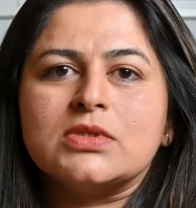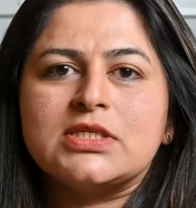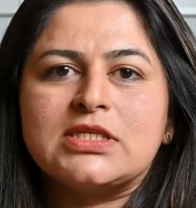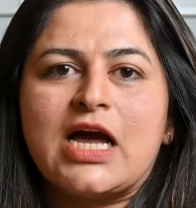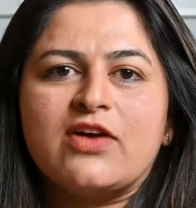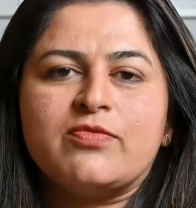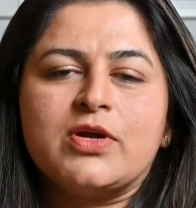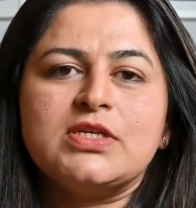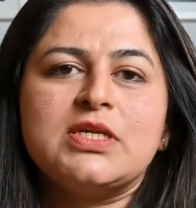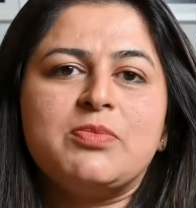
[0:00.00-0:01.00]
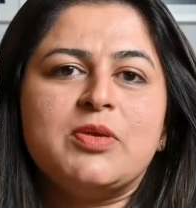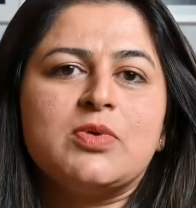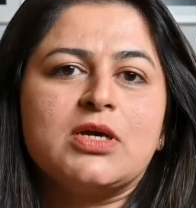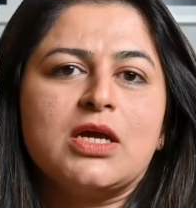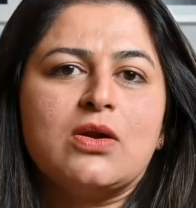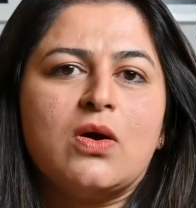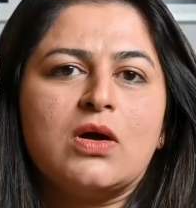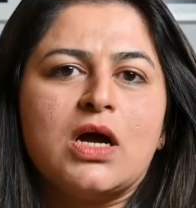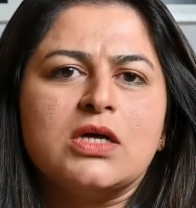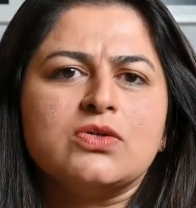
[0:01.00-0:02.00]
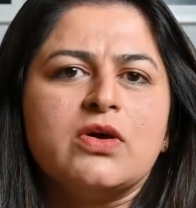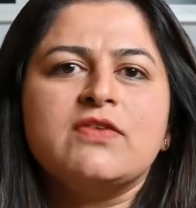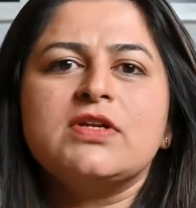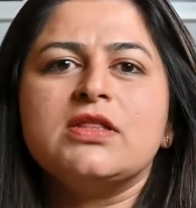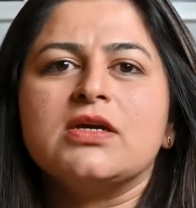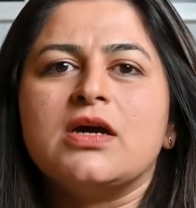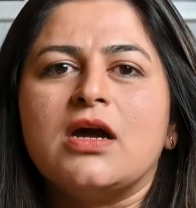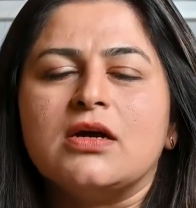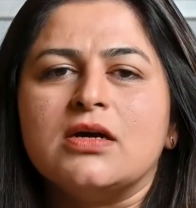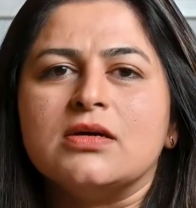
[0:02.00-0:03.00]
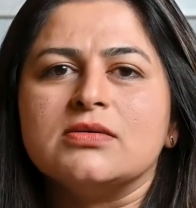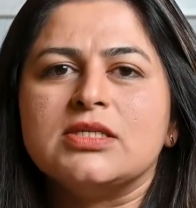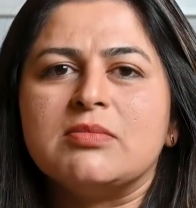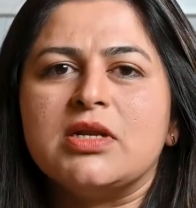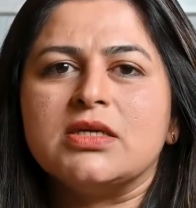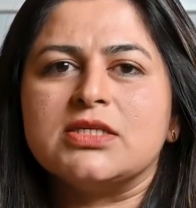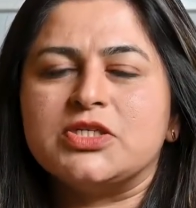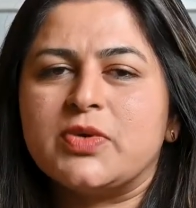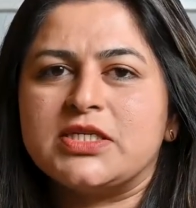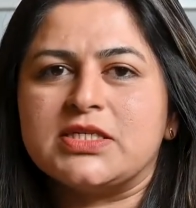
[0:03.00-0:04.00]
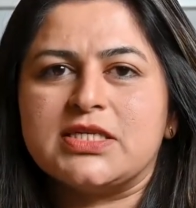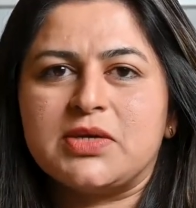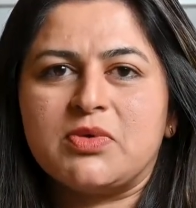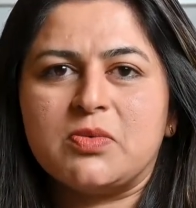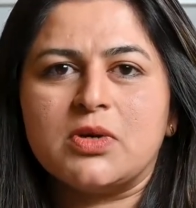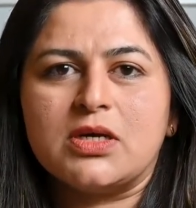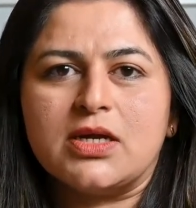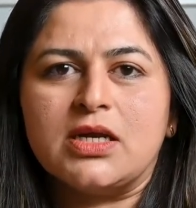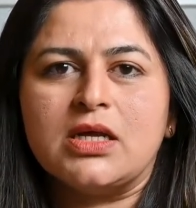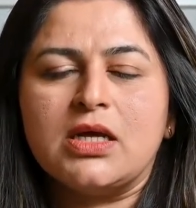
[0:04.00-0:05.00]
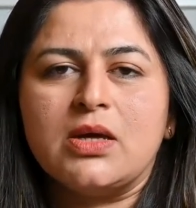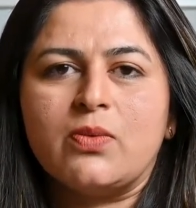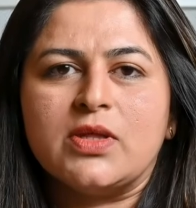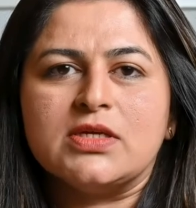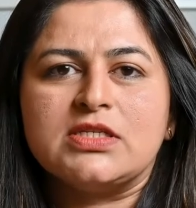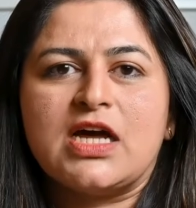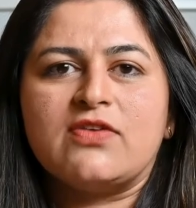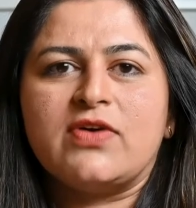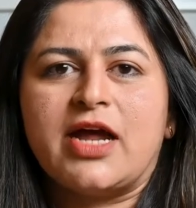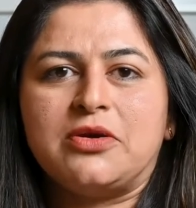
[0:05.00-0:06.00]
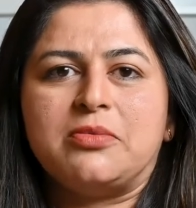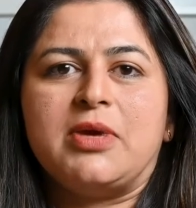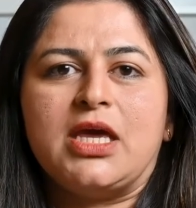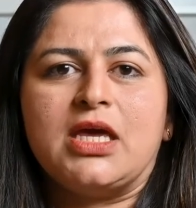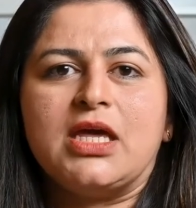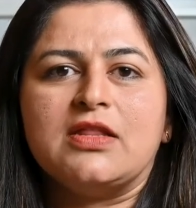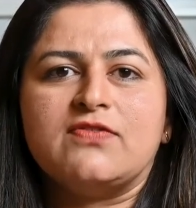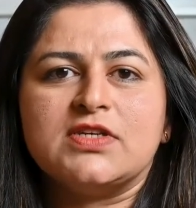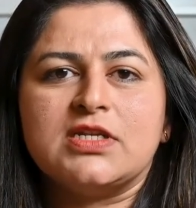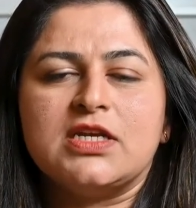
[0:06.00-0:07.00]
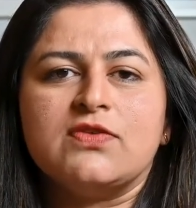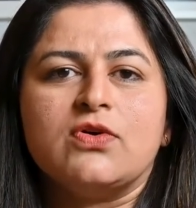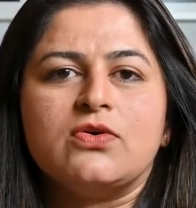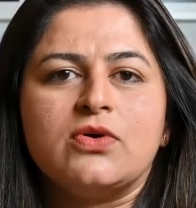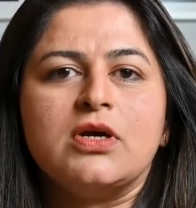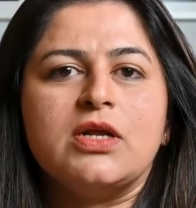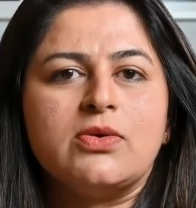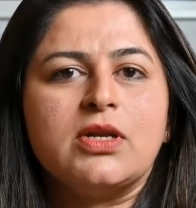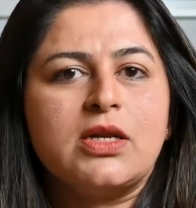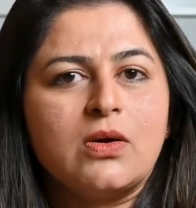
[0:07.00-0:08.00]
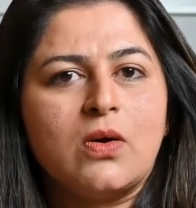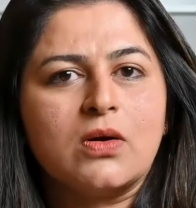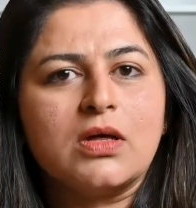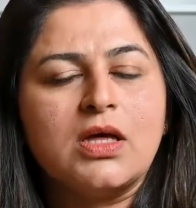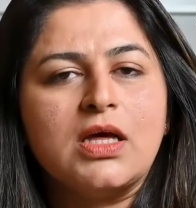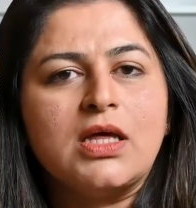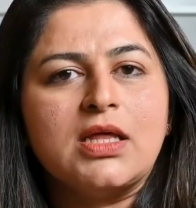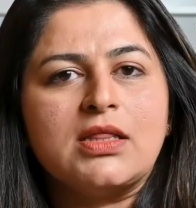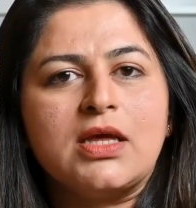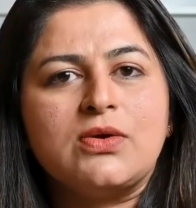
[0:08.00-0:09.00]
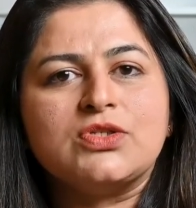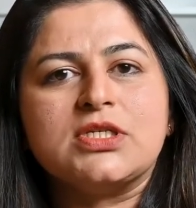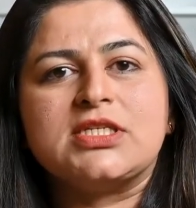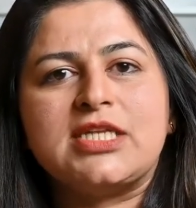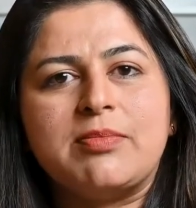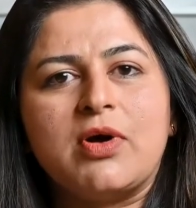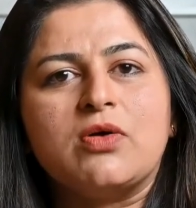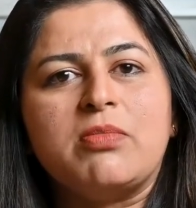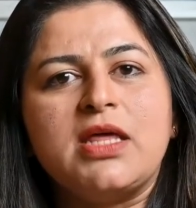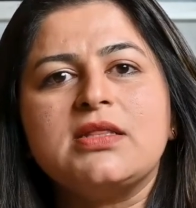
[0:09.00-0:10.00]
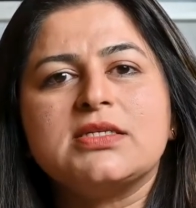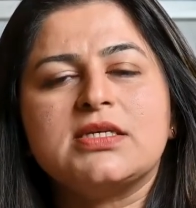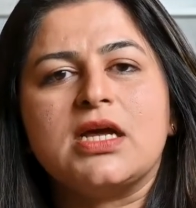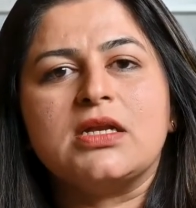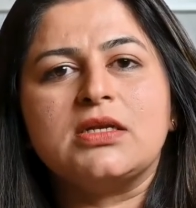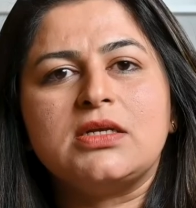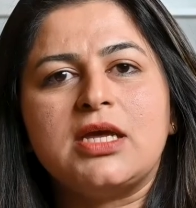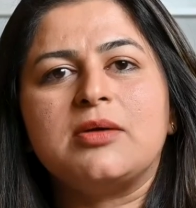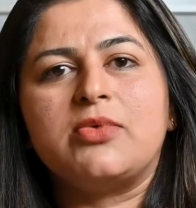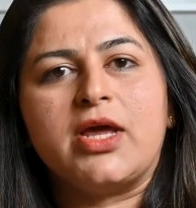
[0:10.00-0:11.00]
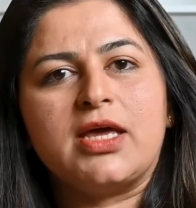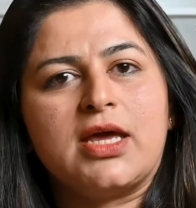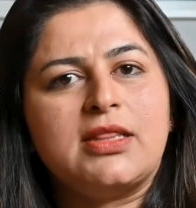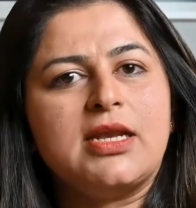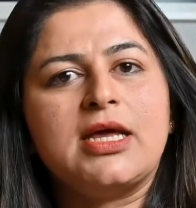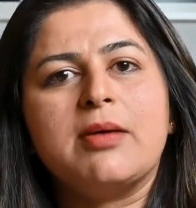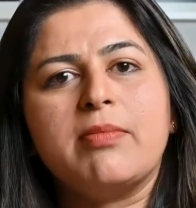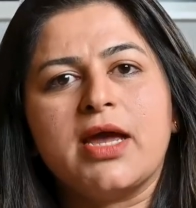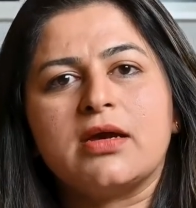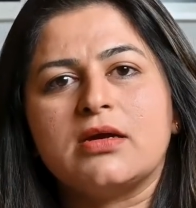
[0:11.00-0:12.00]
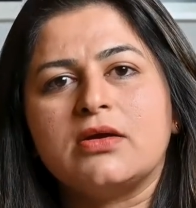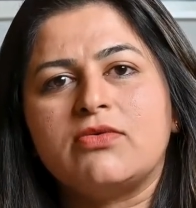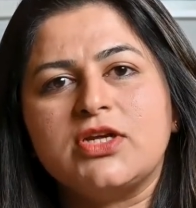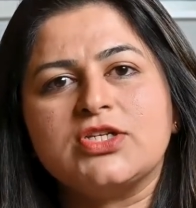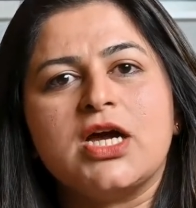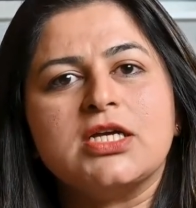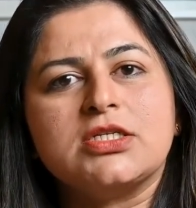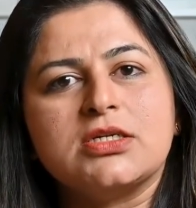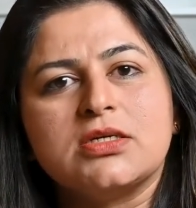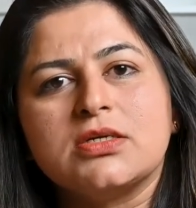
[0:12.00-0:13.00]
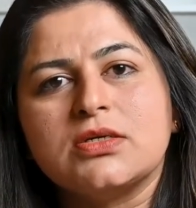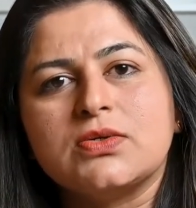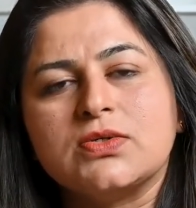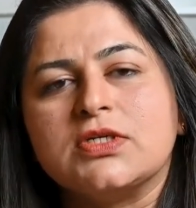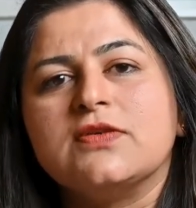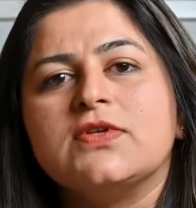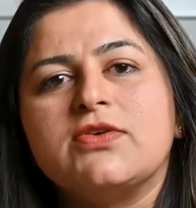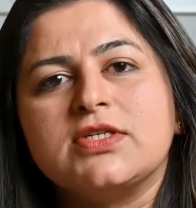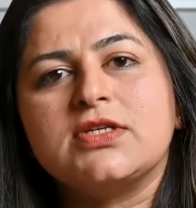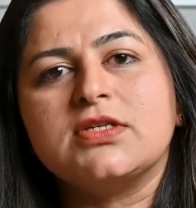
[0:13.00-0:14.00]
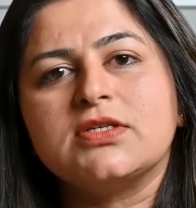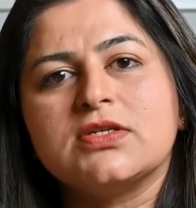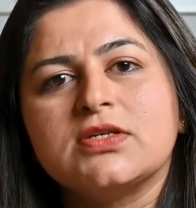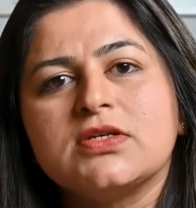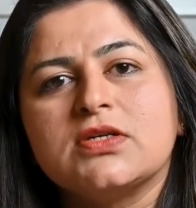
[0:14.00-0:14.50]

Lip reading: the staff, because they've been working long hours, or even in the similar situations that we were in, where the staff had to be in the facility for really, really long, they could just step out, be in the sun, take a break, and then come back recharged to serve the residents.